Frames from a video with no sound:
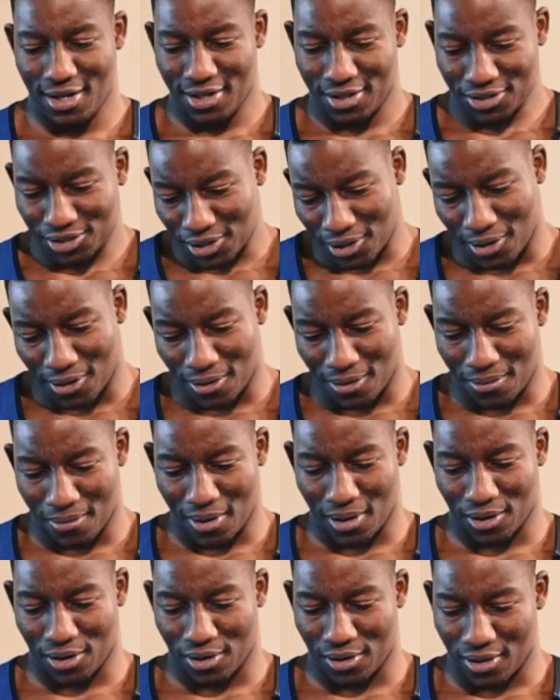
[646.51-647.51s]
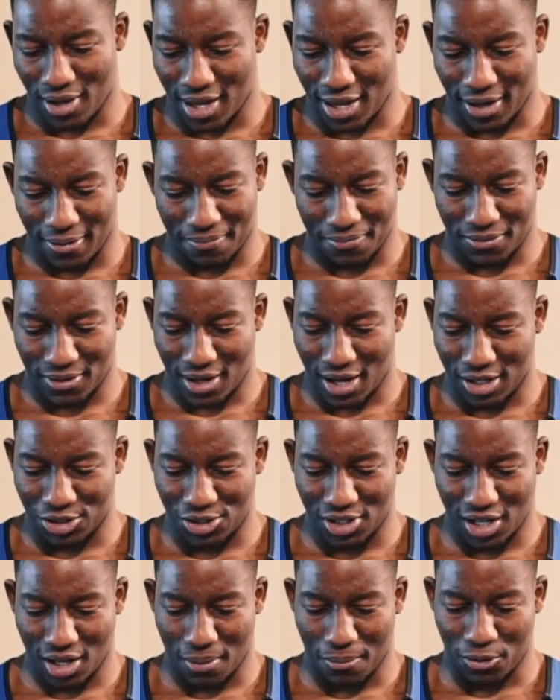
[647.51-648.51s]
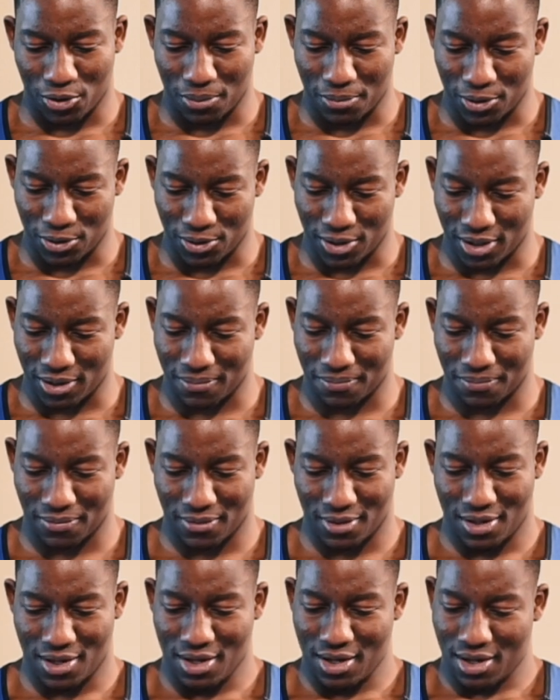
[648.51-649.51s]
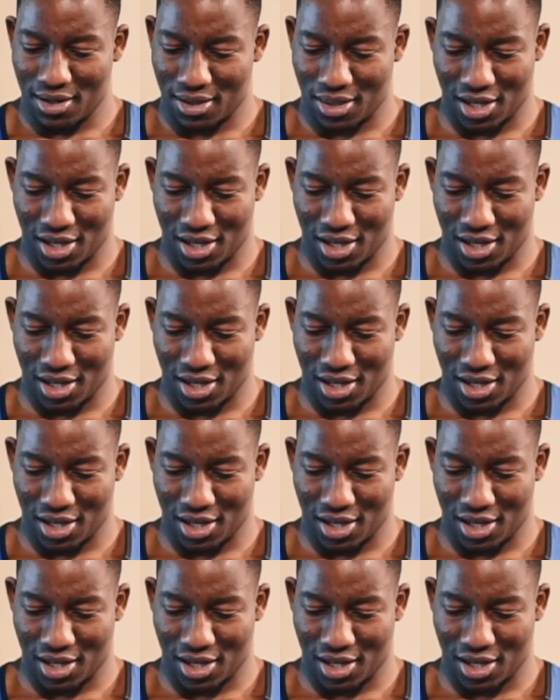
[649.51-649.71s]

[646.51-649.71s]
So I train like a bodybuilder.